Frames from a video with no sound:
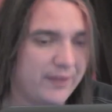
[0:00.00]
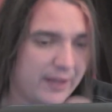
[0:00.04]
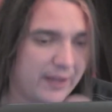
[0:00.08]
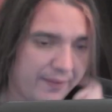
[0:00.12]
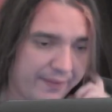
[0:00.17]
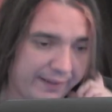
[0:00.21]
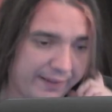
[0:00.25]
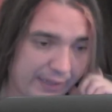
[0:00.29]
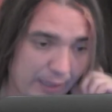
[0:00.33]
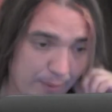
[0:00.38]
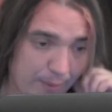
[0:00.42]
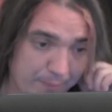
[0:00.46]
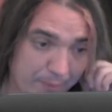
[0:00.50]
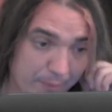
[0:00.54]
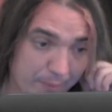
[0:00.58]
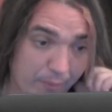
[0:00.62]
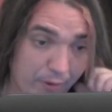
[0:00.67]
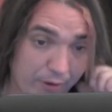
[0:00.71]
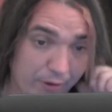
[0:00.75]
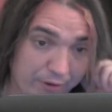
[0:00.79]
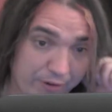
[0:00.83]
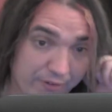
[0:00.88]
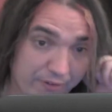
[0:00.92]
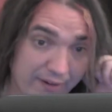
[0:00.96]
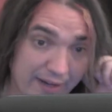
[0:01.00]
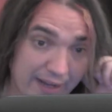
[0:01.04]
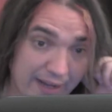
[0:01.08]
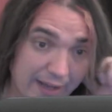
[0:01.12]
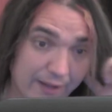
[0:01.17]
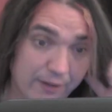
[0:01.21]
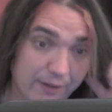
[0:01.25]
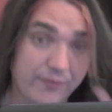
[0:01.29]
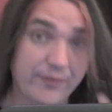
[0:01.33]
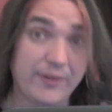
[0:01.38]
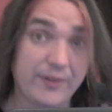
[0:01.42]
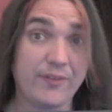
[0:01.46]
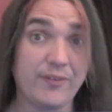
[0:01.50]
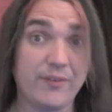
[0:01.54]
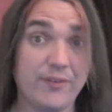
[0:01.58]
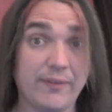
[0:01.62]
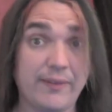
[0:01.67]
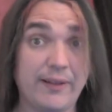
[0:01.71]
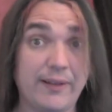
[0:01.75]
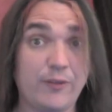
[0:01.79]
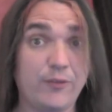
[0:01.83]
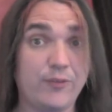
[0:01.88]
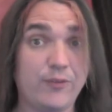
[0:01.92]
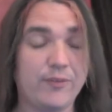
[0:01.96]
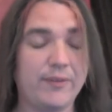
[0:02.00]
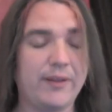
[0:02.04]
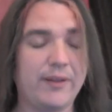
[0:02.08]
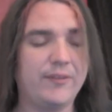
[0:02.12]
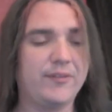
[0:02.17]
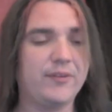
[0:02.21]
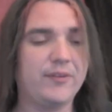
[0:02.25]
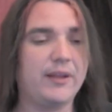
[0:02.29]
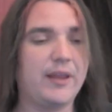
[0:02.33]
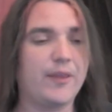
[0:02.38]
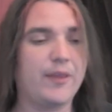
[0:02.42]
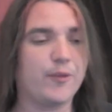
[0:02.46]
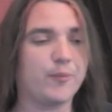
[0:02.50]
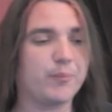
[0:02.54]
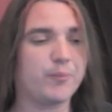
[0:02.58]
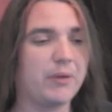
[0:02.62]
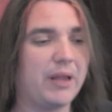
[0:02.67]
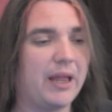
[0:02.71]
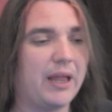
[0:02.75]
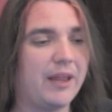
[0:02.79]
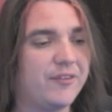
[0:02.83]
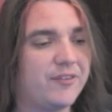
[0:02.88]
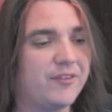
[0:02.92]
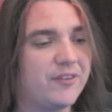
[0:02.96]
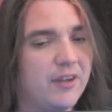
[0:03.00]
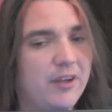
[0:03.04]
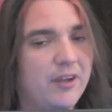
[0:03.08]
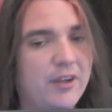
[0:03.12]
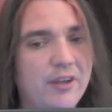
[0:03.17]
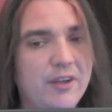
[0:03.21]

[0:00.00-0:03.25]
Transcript: They keep the mercury out of it, so that's another plus.